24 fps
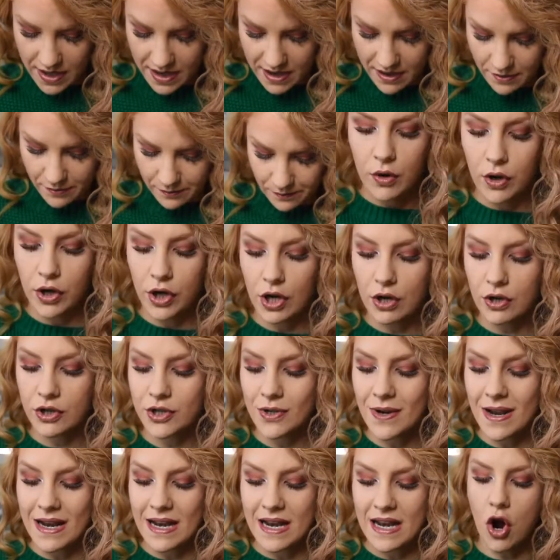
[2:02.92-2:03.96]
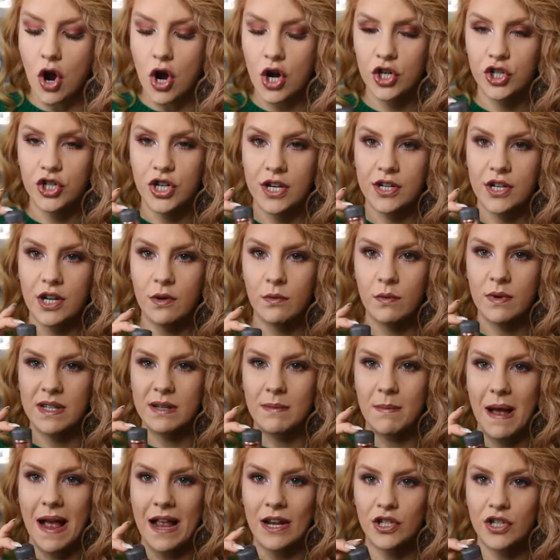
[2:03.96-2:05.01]
now. I'm going to go on to an eyeshadow, which
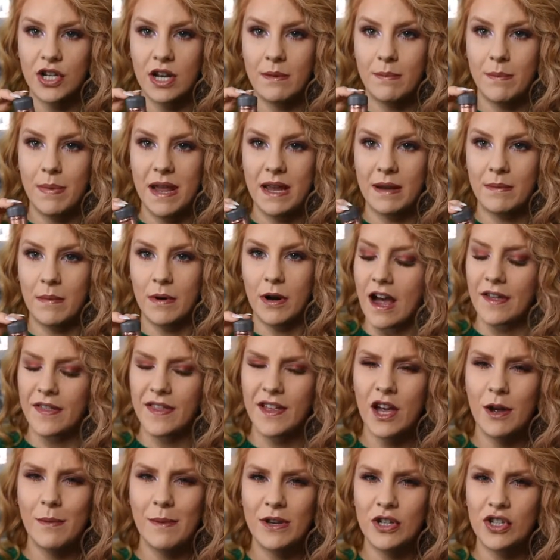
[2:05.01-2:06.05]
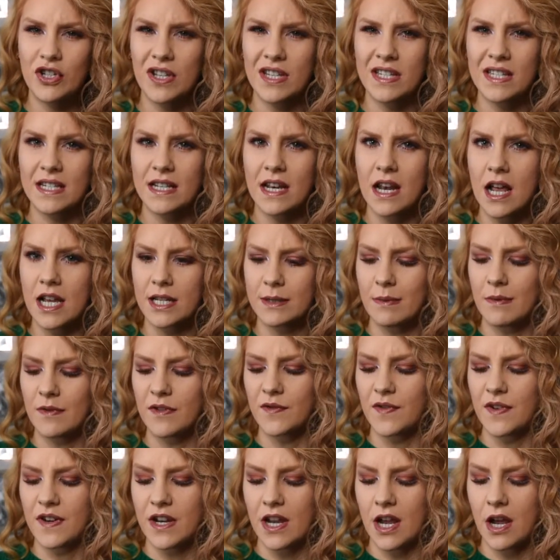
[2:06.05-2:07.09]
is actually a pigment. I think I mentioned this in last month's
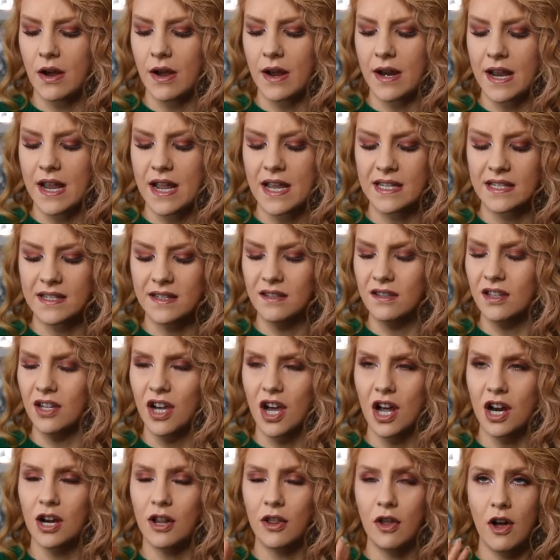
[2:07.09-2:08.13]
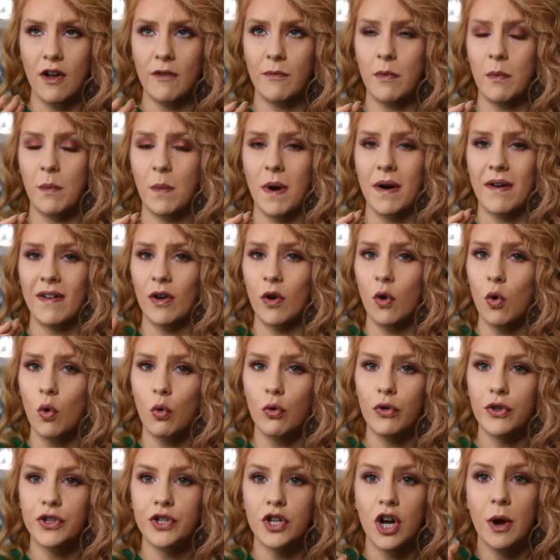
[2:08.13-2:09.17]
video, and it is the colour that I've been wearing
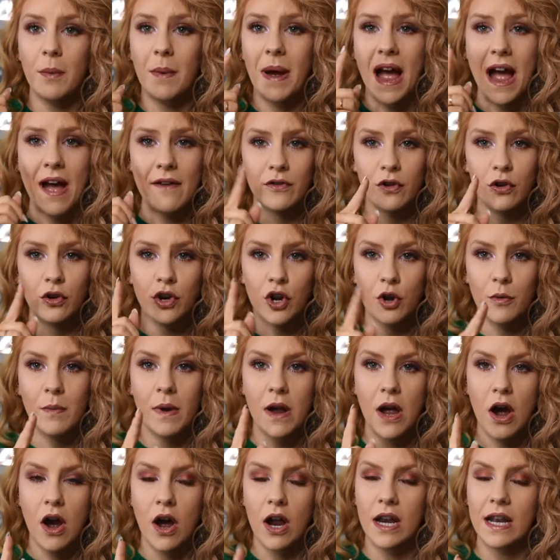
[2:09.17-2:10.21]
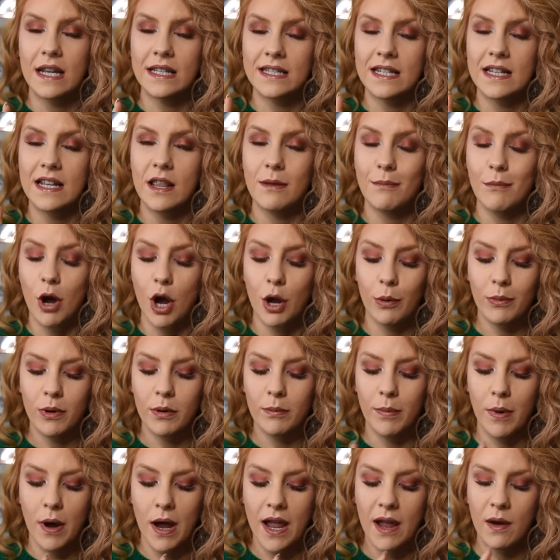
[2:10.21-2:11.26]
all the time. I haven't got it on my eyelids at the
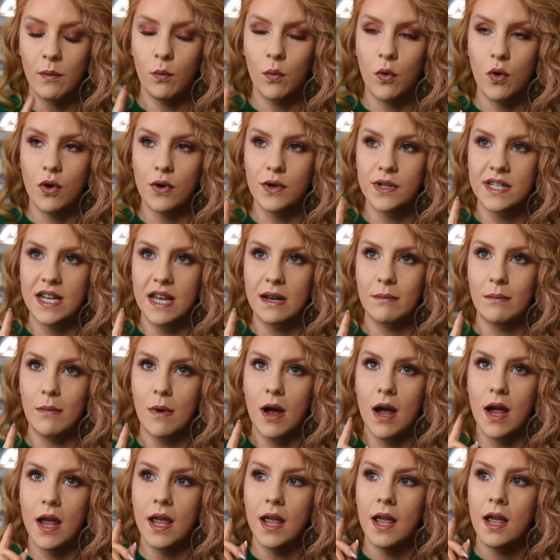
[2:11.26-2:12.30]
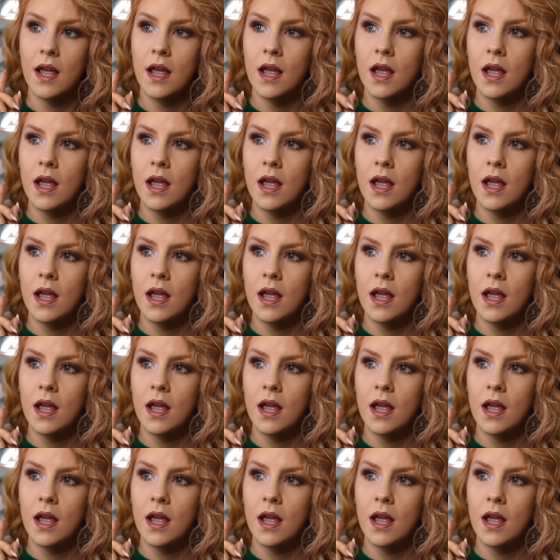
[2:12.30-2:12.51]
moment, but it was in my